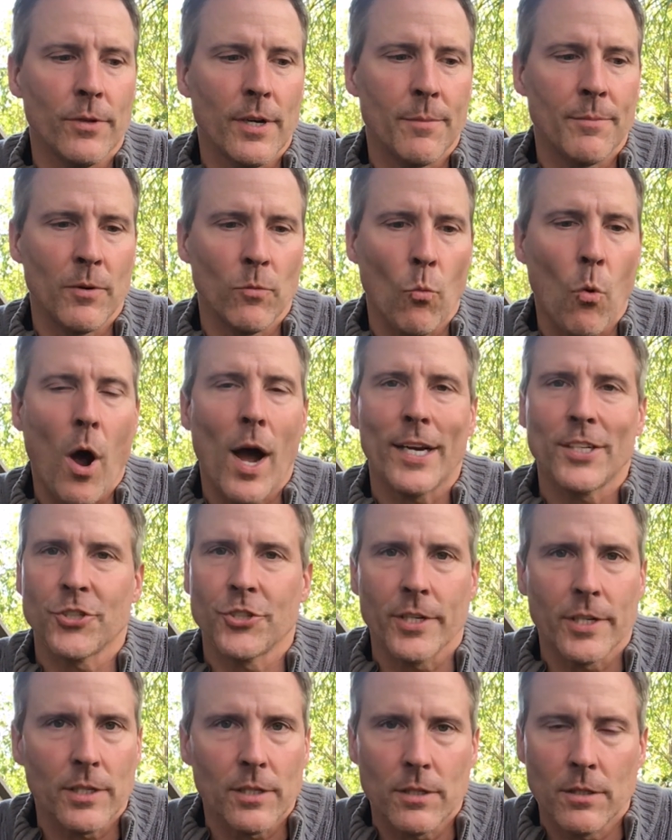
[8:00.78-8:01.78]
have been
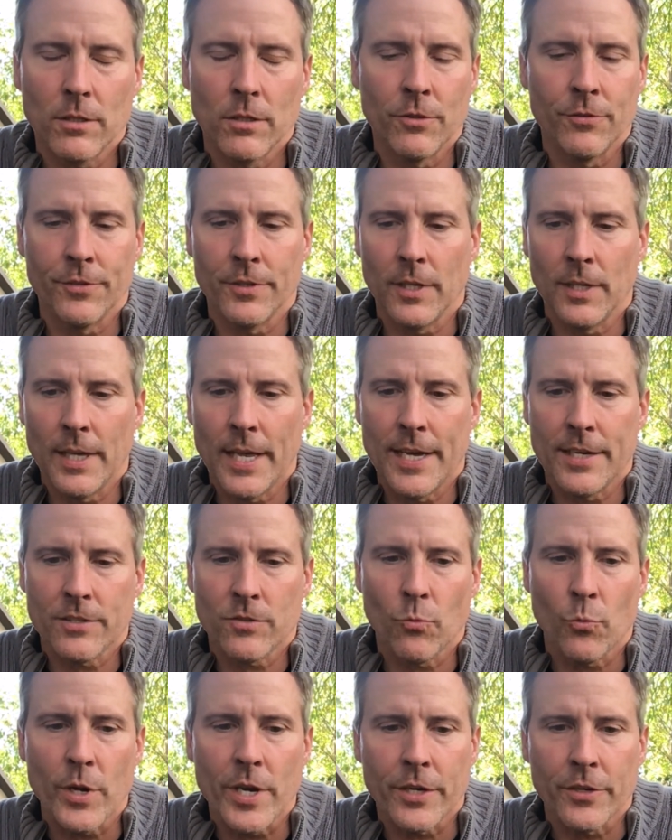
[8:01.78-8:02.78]
watching over the last
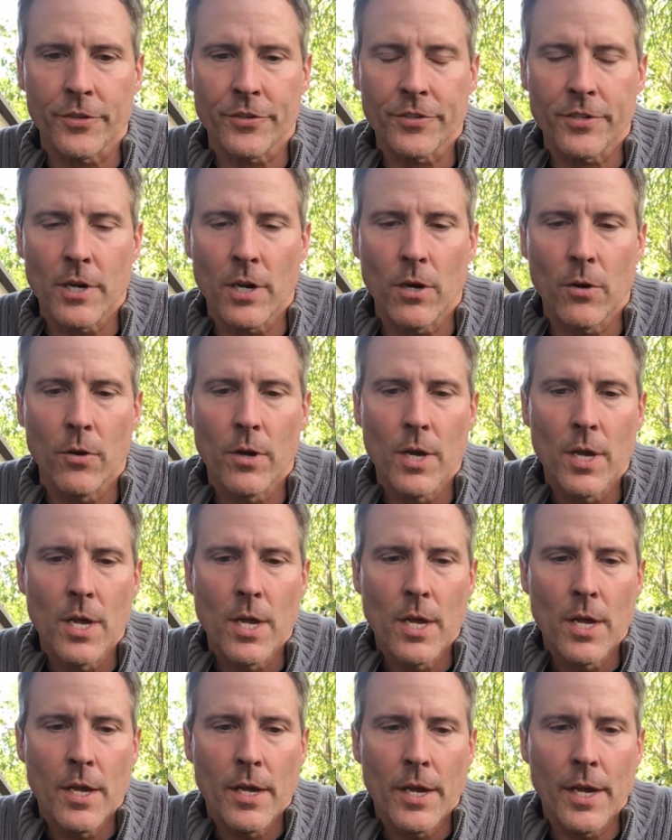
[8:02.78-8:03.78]
week or so,
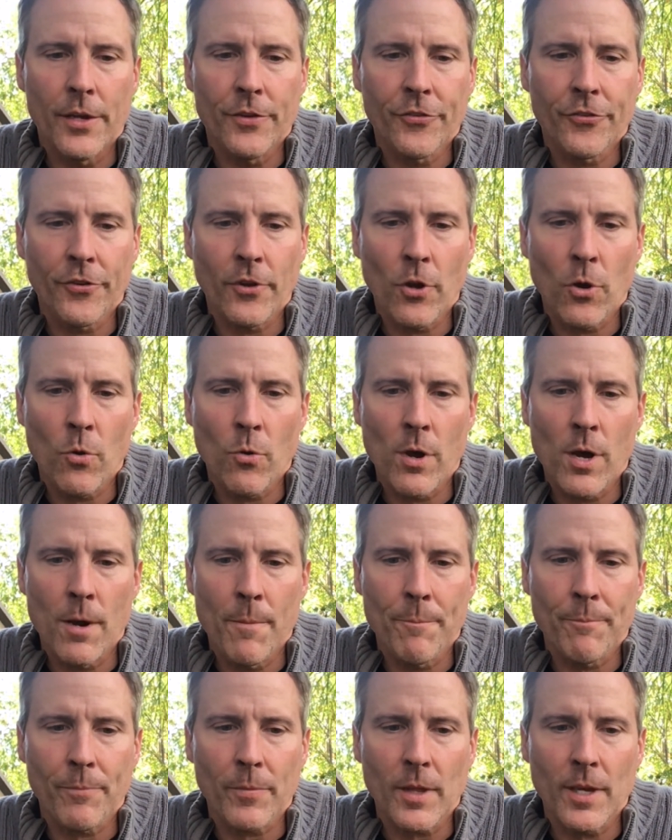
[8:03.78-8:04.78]
and so
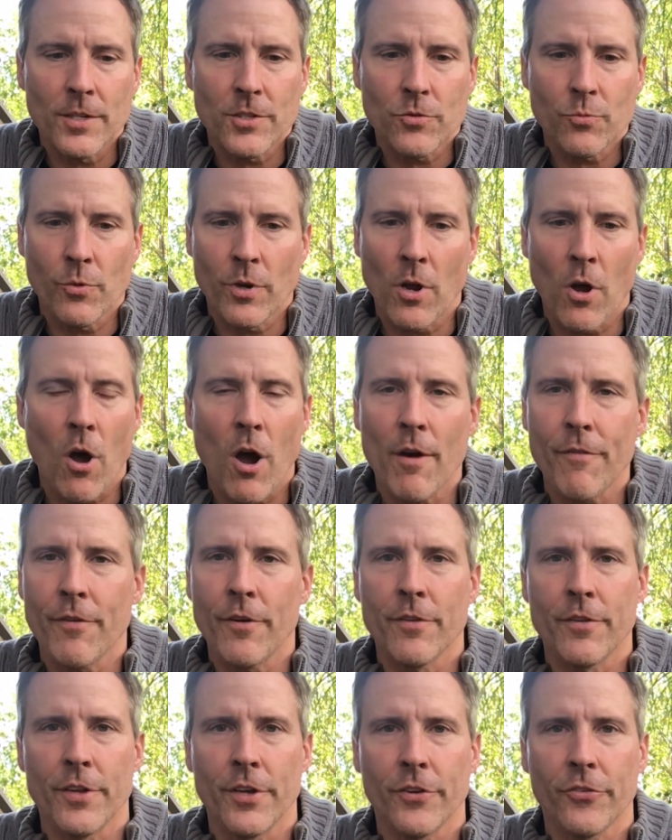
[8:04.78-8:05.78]
um, I just want to offer
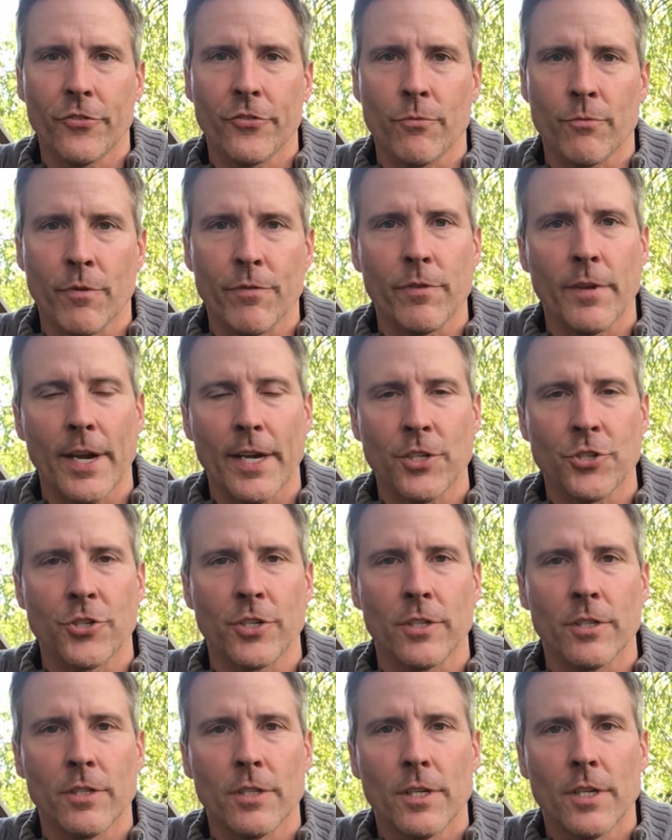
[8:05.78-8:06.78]
this
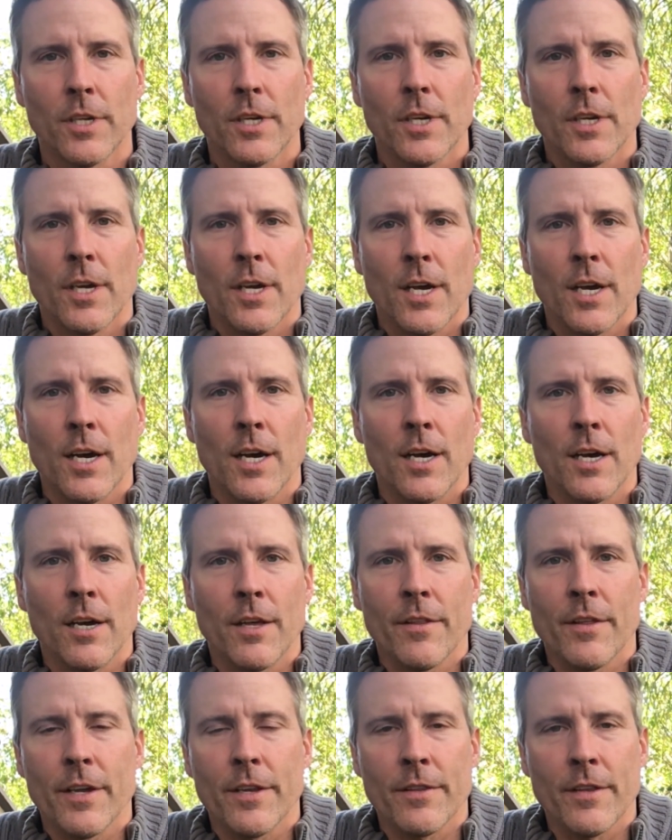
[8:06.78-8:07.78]
reflection uh,
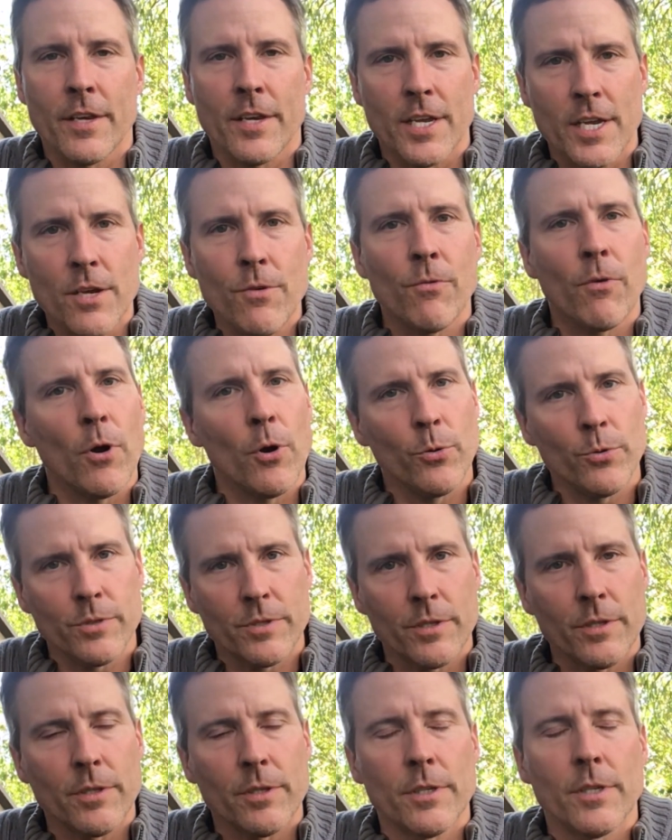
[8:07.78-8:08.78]
that that he wrote,